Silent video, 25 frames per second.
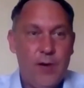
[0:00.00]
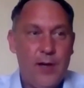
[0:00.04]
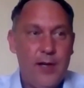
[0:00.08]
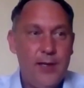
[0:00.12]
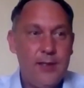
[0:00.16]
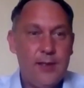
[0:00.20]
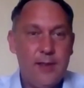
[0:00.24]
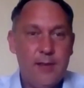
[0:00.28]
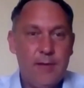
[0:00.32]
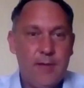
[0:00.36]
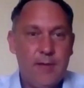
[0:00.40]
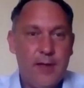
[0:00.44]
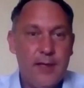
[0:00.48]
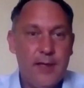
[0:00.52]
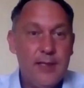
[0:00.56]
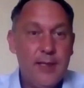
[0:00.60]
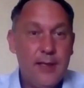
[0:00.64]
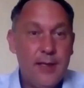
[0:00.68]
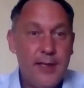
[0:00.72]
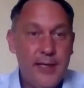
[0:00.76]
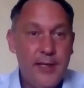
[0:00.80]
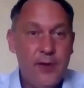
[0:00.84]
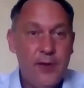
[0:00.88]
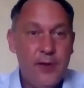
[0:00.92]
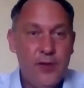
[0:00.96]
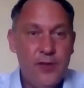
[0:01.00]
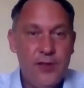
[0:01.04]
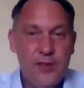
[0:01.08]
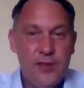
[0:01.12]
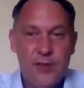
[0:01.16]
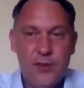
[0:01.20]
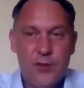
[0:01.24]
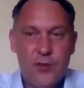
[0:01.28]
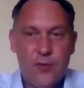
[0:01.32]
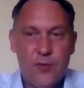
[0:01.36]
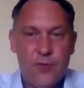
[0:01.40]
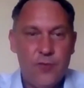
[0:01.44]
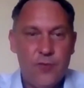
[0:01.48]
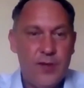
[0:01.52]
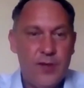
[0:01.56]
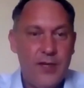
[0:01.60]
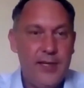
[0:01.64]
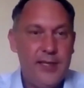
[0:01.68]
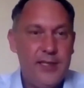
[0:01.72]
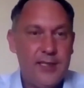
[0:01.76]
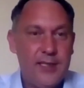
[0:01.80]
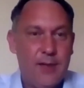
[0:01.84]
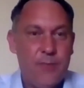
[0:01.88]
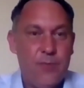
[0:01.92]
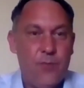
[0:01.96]
as leaders to
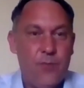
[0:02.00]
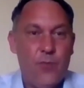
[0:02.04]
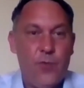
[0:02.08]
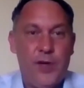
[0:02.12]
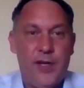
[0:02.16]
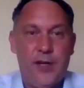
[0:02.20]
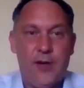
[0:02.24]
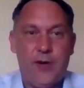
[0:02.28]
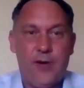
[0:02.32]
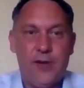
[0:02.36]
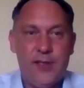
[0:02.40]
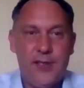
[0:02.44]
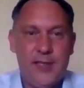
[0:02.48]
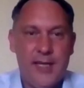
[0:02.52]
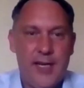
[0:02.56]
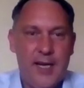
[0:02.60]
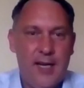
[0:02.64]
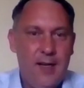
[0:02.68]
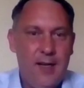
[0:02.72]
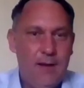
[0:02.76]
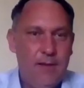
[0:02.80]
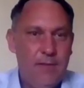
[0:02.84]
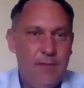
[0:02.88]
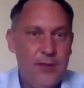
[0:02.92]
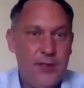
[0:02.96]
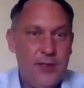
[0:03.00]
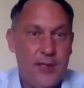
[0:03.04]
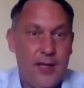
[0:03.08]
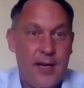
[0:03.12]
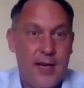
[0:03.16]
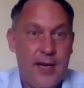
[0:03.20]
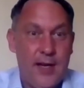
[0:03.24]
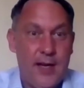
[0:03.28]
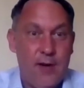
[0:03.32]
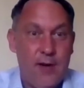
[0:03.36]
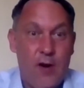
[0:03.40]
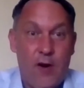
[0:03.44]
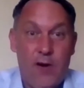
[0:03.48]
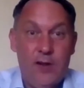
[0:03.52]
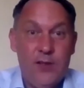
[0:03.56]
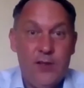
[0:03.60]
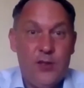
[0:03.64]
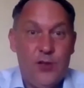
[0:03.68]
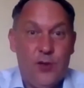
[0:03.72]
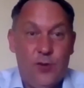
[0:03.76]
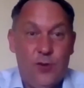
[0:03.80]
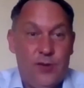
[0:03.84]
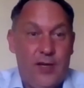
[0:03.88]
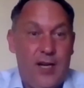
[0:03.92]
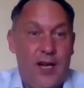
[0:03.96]
release them within ourselves and
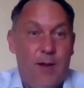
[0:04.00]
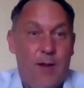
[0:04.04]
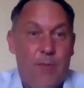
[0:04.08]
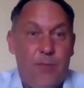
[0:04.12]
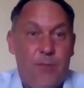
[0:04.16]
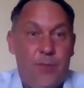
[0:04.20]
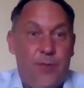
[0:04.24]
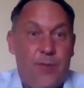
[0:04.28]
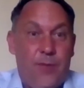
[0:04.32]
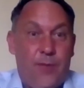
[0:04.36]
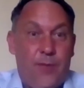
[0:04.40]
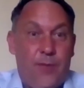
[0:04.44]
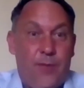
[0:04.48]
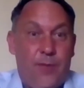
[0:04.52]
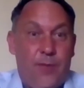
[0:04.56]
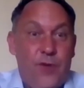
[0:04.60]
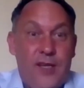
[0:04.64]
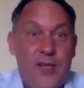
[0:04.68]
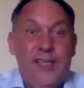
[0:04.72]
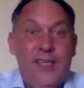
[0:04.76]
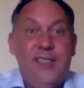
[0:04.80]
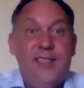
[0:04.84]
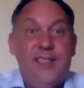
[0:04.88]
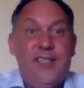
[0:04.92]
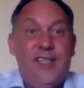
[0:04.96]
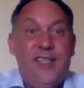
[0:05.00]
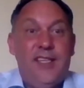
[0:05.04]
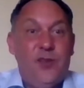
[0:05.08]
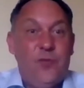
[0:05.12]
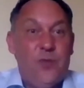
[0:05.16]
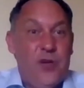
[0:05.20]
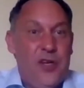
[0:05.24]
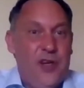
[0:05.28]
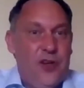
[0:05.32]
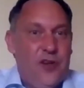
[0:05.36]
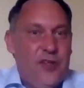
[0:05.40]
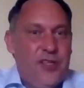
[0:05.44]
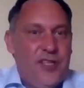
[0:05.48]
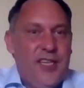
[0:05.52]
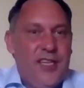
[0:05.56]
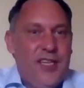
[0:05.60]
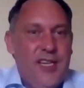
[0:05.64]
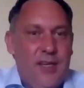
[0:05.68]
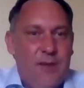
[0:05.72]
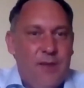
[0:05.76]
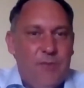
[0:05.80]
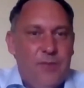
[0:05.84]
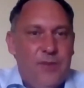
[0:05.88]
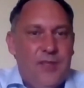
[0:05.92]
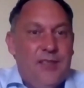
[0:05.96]
also to help release these within our
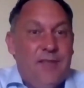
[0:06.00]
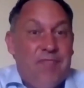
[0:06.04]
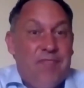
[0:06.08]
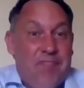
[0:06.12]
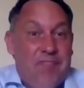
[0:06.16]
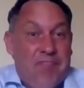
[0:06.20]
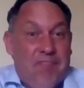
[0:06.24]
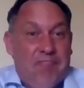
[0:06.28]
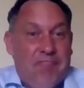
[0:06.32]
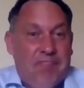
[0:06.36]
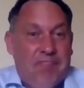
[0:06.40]
teams?